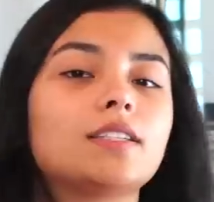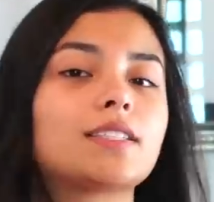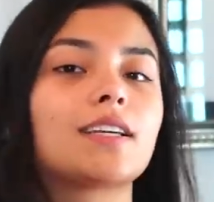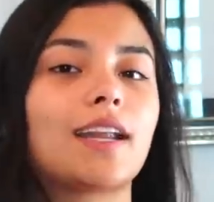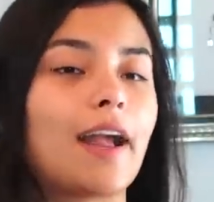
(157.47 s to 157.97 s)
It's
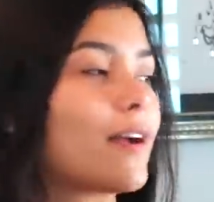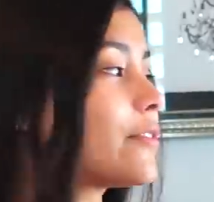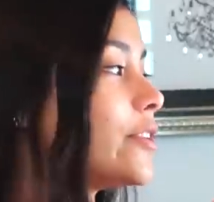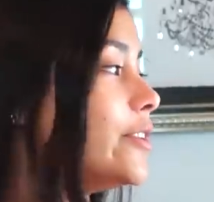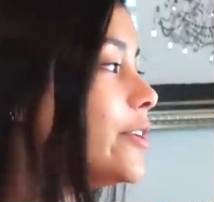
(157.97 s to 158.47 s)
just gonna
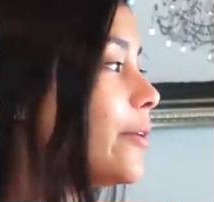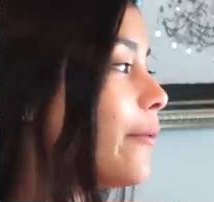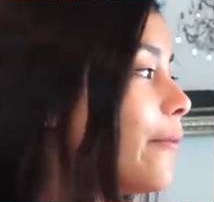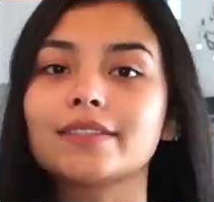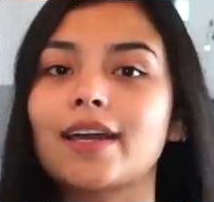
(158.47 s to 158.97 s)
have to
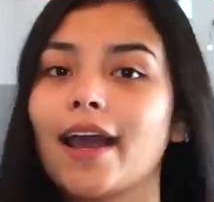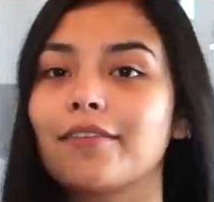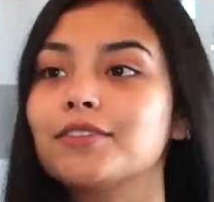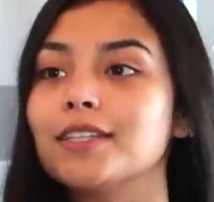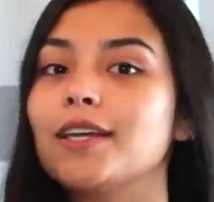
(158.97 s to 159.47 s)
do, because I
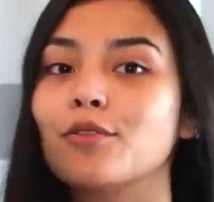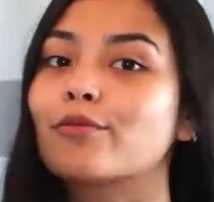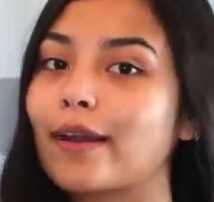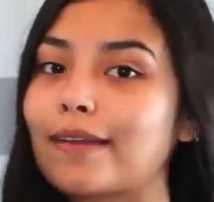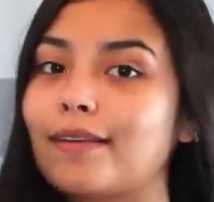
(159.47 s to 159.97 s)
have to get
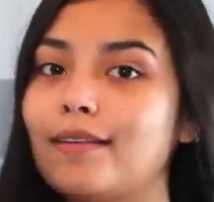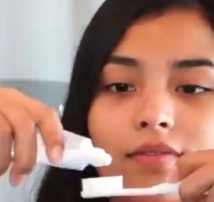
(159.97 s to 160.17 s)
ready.